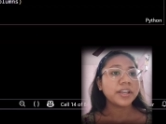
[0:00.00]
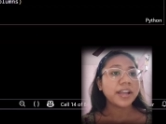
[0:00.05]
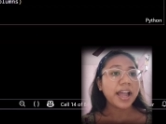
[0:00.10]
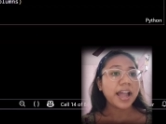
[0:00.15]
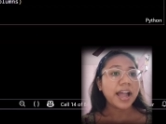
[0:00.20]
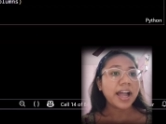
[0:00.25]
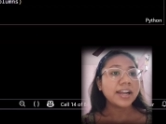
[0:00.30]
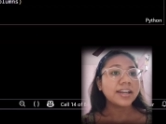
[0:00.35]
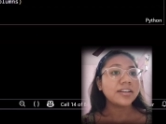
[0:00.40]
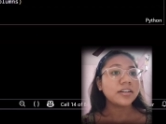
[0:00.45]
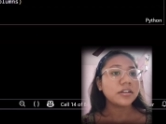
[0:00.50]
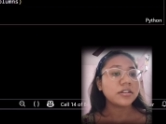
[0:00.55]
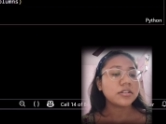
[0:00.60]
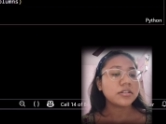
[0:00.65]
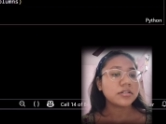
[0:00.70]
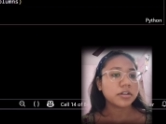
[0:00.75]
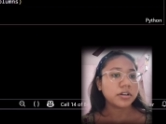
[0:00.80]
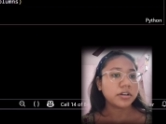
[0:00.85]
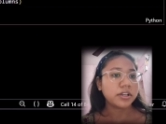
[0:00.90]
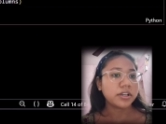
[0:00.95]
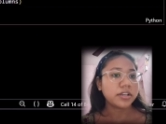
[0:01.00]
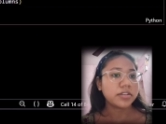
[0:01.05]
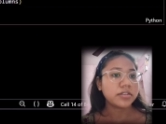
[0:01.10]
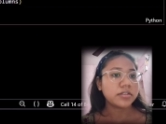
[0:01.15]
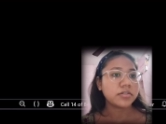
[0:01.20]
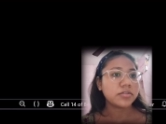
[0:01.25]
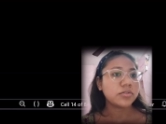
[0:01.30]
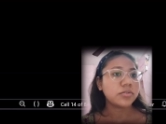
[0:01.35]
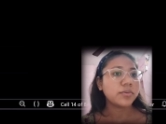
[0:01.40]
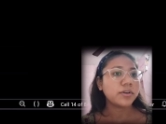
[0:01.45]
and its
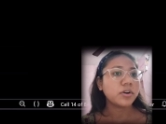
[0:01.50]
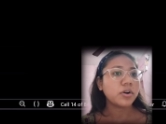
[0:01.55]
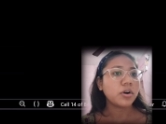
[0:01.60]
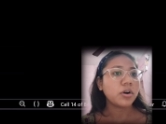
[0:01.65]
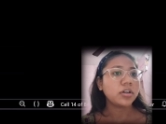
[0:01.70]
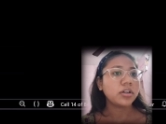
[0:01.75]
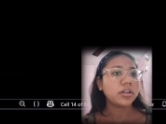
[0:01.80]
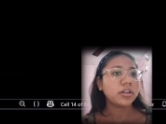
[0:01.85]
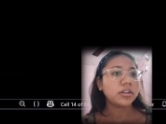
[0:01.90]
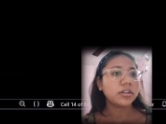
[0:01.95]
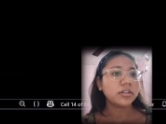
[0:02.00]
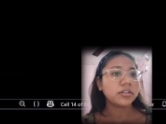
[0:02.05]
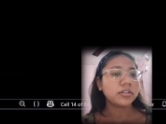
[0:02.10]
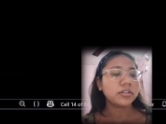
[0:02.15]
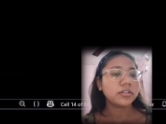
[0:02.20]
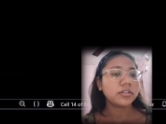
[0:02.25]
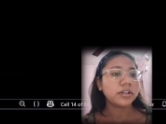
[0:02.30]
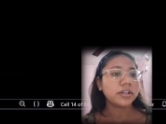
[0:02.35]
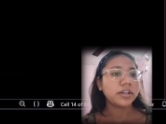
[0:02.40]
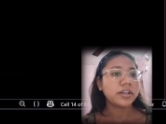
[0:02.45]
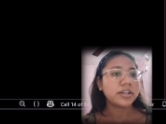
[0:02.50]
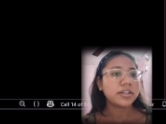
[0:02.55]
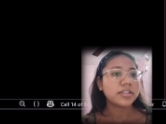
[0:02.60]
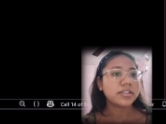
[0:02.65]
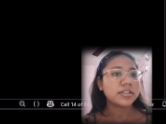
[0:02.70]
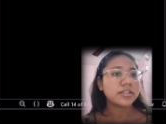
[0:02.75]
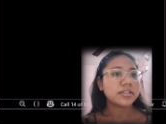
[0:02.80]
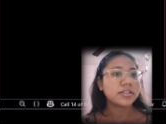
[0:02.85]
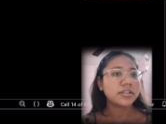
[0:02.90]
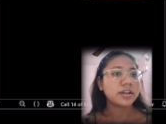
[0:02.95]
index. So we got the
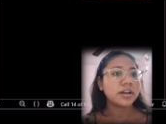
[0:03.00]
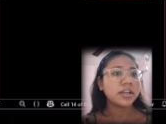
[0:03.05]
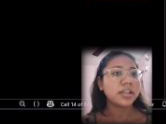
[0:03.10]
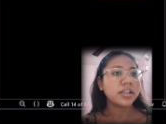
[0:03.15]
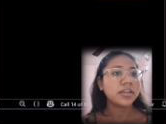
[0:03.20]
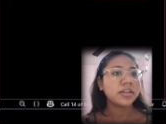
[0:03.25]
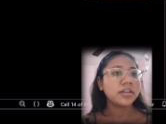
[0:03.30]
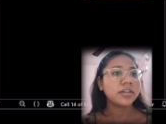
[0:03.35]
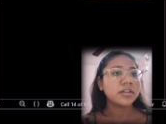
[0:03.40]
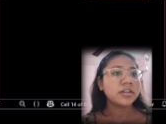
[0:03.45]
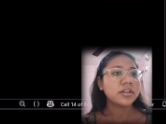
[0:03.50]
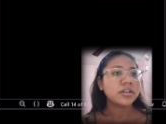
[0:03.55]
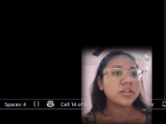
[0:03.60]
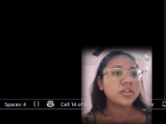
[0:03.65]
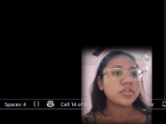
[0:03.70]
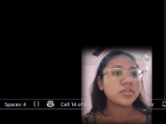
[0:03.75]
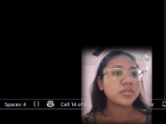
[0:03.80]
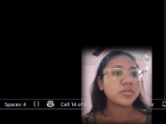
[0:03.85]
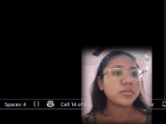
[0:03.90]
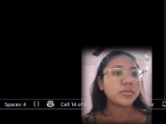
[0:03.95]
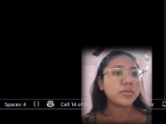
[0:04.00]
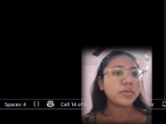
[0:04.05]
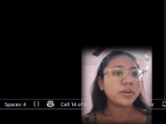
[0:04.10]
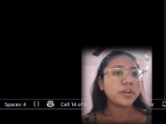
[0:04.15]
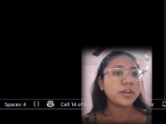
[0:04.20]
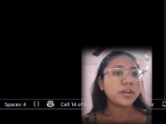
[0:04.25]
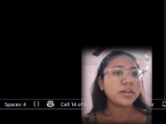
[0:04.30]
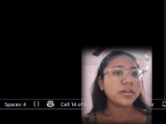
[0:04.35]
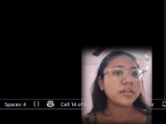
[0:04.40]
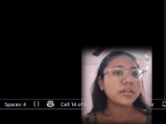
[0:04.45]
index as 9. So
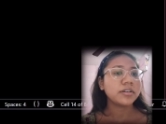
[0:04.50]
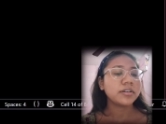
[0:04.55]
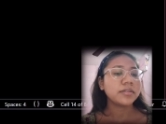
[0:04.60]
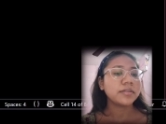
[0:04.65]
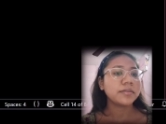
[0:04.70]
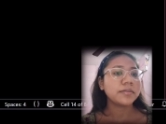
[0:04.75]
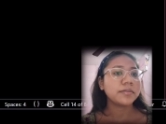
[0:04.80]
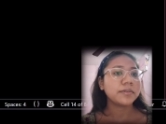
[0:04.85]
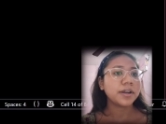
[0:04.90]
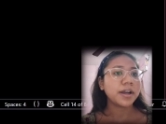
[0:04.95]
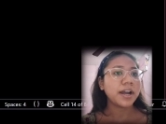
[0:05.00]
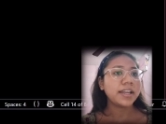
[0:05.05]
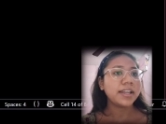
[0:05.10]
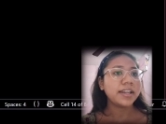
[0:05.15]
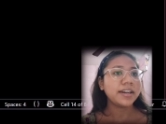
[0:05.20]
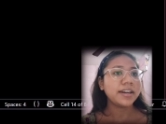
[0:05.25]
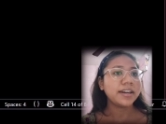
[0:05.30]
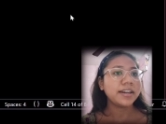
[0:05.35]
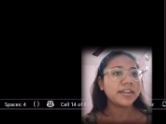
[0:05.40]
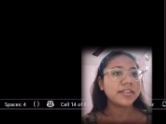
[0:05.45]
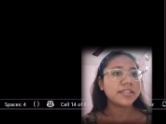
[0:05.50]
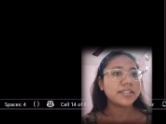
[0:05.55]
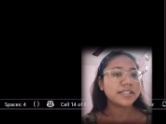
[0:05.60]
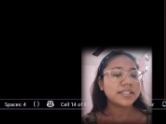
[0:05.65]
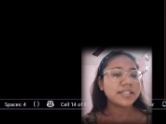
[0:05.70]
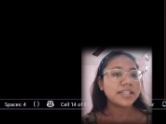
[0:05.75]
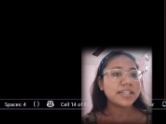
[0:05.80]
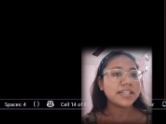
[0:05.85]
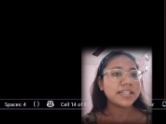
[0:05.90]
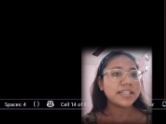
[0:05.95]
here I created a
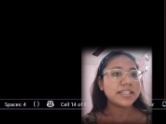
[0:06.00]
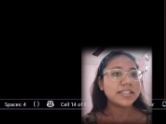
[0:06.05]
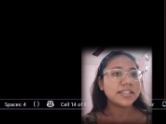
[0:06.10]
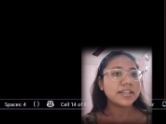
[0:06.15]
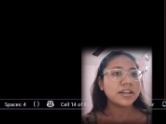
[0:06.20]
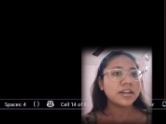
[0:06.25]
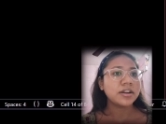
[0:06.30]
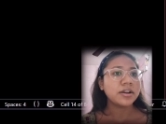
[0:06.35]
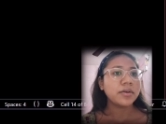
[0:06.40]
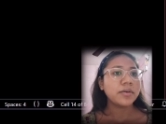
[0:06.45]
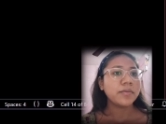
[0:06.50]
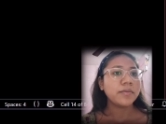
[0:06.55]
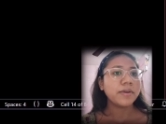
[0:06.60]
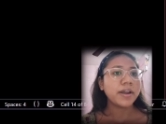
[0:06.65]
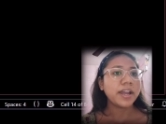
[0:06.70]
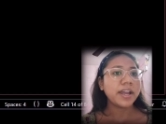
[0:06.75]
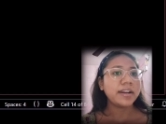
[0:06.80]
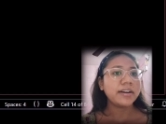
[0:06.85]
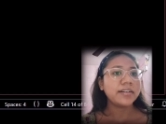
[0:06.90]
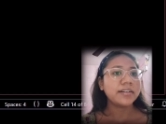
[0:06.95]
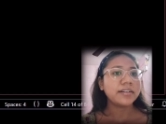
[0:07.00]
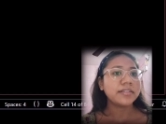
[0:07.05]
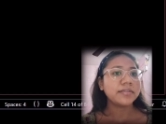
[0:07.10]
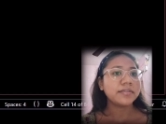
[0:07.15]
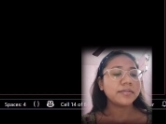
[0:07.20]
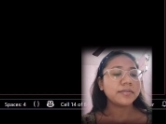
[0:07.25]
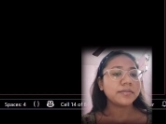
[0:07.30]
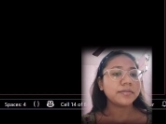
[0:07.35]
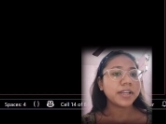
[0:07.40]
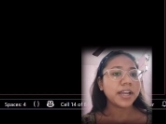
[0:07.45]
series where
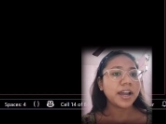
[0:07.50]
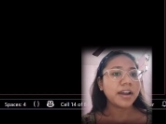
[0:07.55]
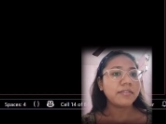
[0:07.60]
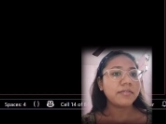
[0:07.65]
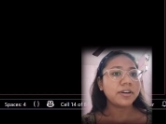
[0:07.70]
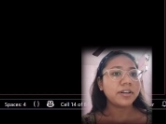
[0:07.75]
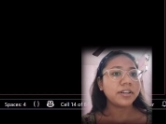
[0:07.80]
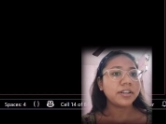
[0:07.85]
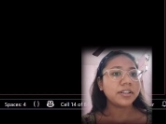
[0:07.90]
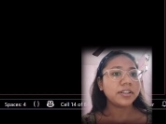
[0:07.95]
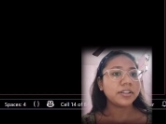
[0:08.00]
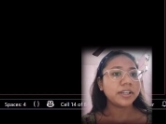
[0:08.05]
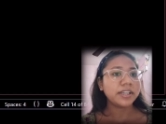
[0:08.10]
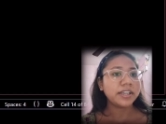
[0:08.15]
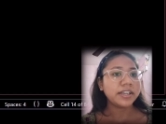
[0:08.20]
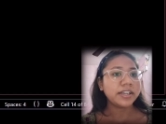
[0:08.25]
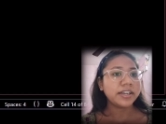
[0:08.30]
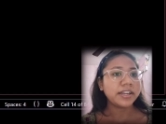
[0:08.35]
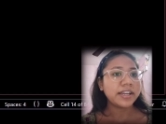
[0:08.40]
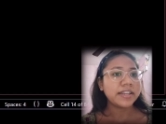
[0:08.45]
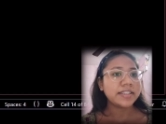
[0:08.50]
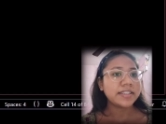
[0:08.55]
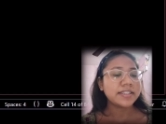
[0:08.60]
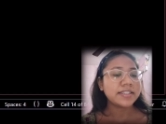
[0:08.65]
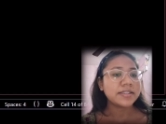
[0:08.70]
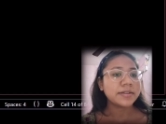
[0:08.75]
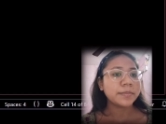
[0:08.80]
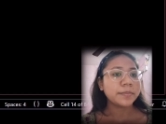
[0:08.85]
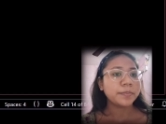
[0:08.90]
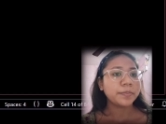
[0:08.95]
we have written the index